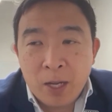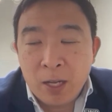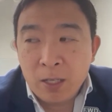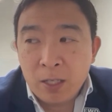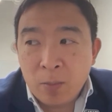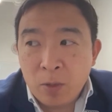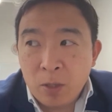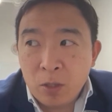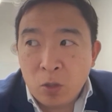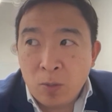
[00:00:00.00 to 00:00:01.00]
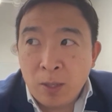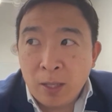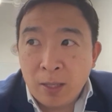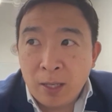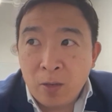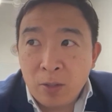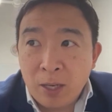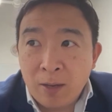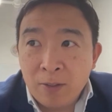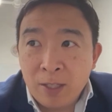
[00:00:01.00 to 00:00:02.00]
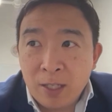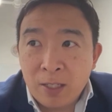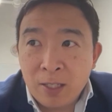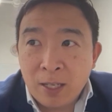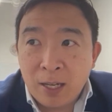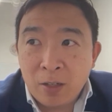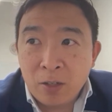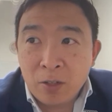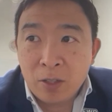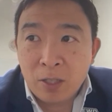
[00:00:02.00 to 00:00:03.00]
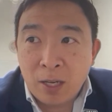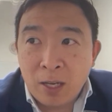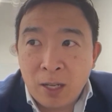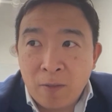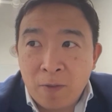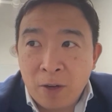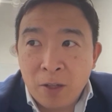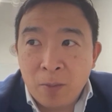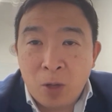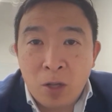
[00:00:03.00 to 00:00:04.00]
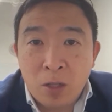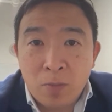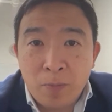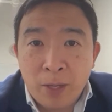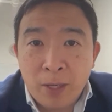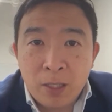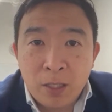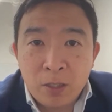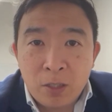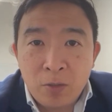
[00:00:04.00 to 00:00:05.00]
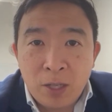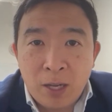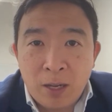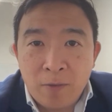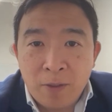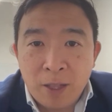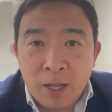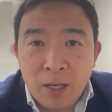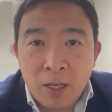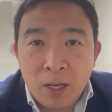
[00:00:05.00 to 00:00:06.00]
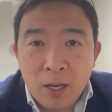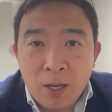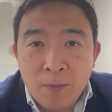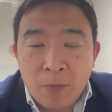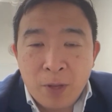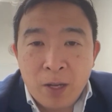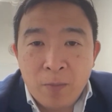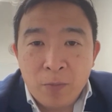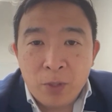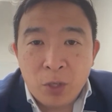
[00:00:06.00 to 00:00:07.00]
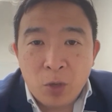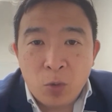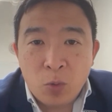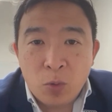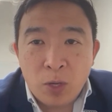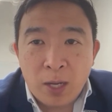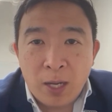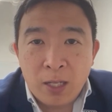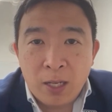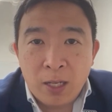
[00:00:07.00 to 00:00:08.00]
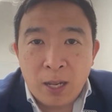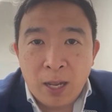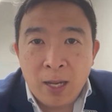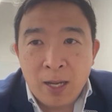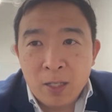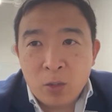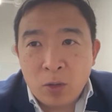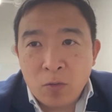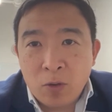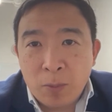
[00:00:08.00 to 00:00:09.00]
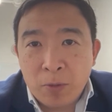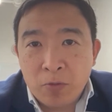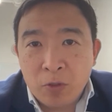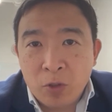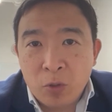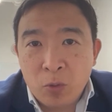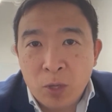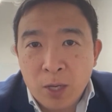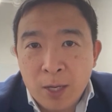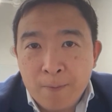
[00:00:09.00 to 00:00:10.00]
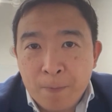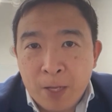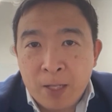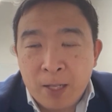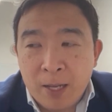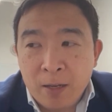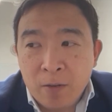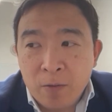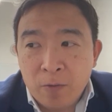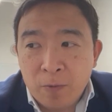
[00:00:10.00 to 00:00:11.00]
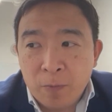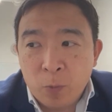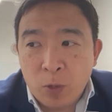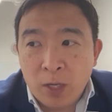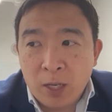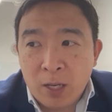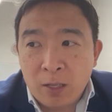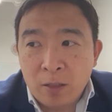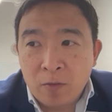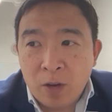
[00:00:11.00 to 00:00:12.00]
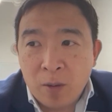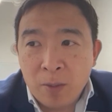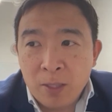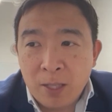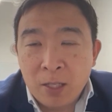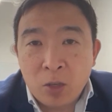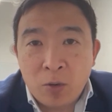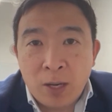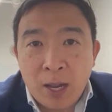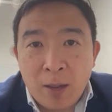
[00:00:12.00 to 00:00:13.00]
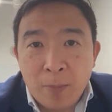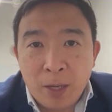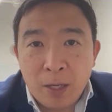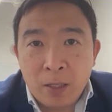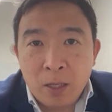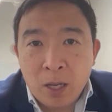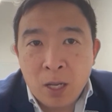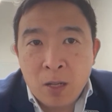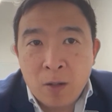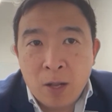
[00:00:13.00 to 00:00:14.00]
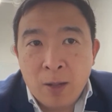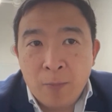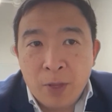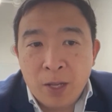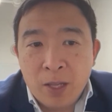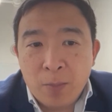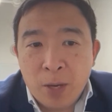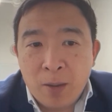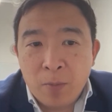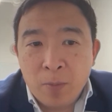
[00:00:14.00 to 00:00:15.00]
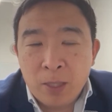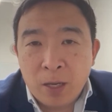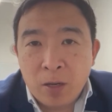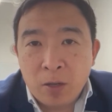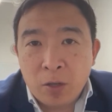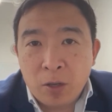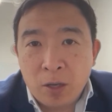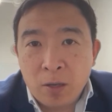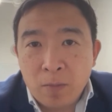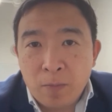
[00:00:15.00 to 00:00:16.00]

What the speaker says: Someone told me that they used to have 6 designers and they fired them all because they just use AI for that. AI is going to rip through a lot of white collar environments, and that's already happening. The problem is that our current